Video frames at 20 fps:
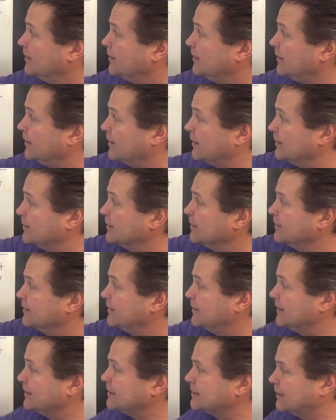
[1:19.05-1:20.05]
in
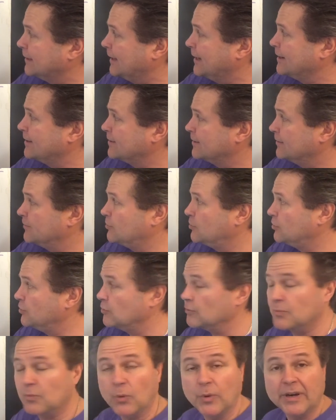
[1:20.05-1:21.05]
this length of
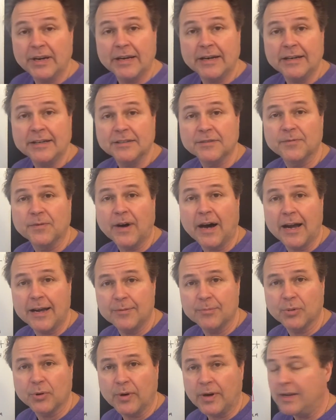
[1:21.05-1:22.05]
tube when it is
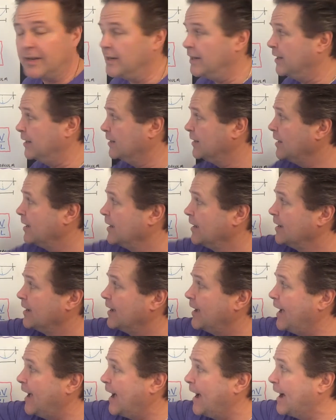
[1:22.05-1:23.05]
vibrating
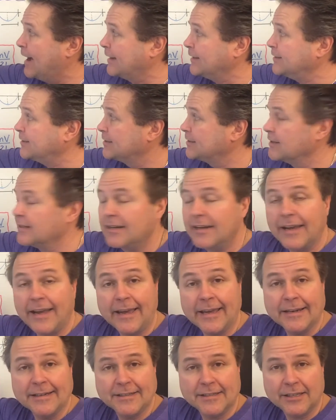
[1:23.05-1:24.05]
at
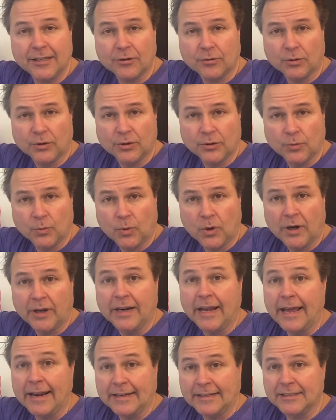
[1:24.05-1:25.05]
n is equal to
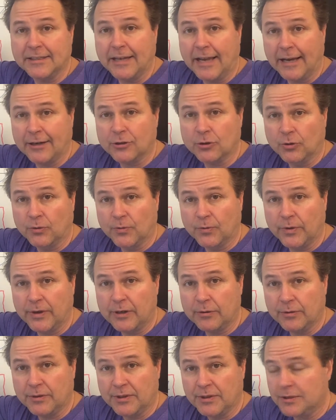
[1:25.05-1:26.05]
1, at its natural
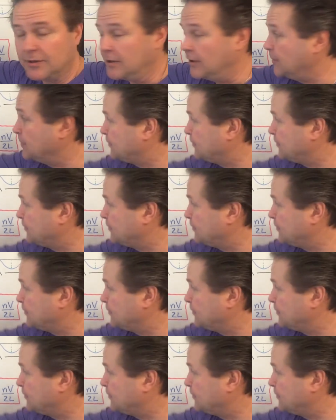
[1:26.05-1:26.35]
frequency.